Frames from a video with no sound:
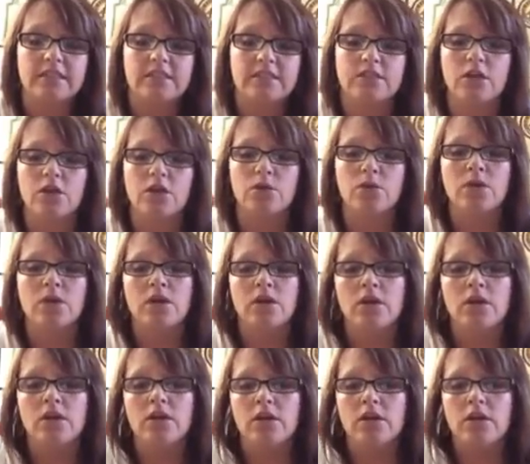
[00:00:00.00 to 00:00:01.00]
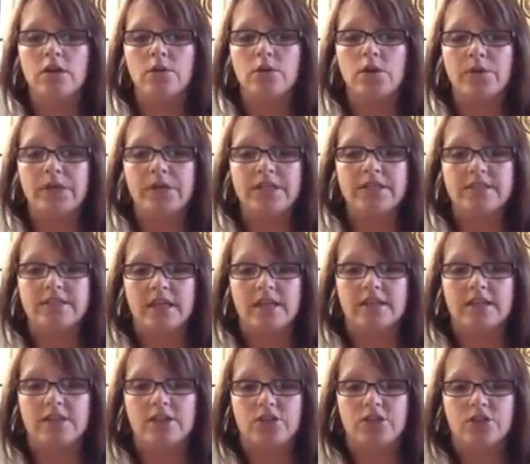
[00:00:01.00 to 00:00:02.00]
So what we
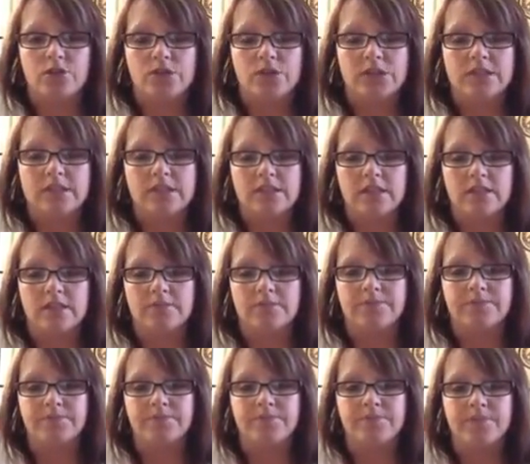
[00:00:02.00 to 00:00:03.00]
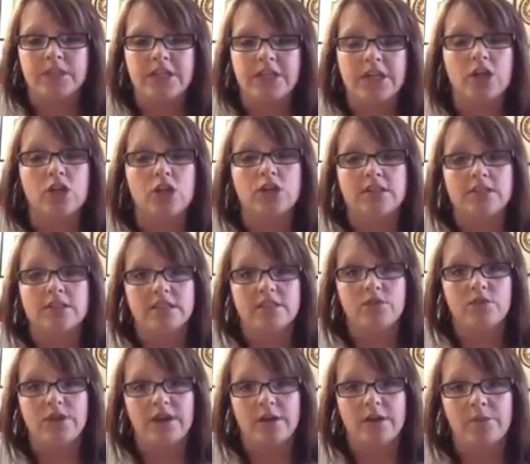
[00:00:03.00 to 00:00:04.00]
decided to do was take a look to see
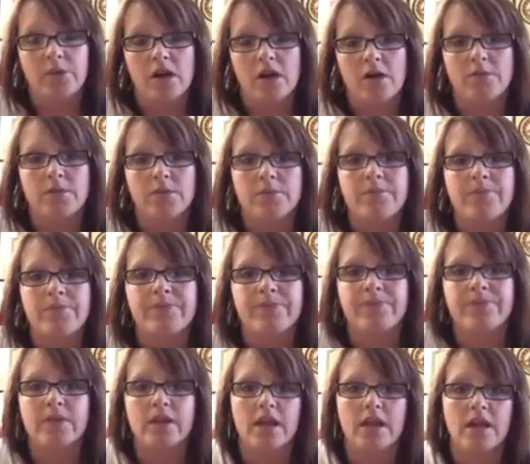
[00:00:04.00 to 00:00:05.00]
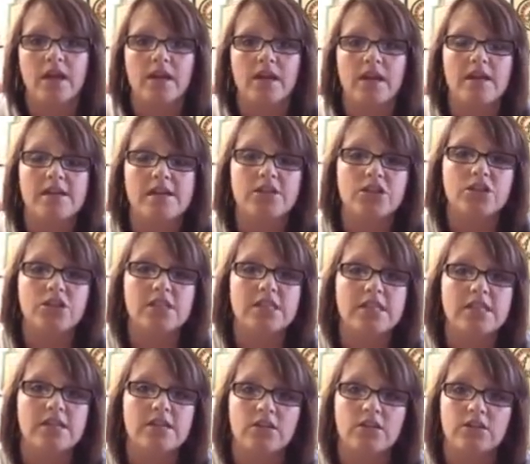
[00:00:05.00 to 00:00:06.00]
if we had a problem. And
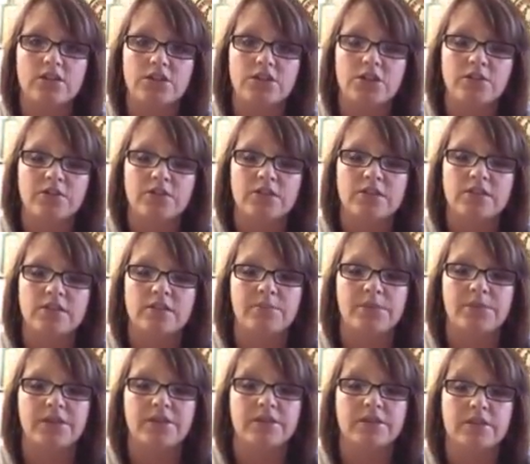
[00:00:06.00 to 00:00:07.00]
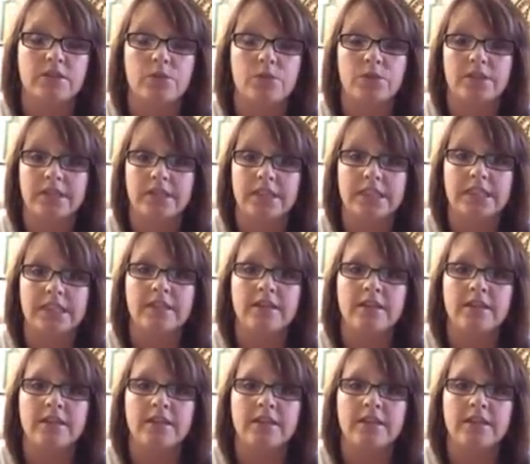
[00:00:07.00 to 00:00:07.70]
initially on the surface it appeared as though we didn't.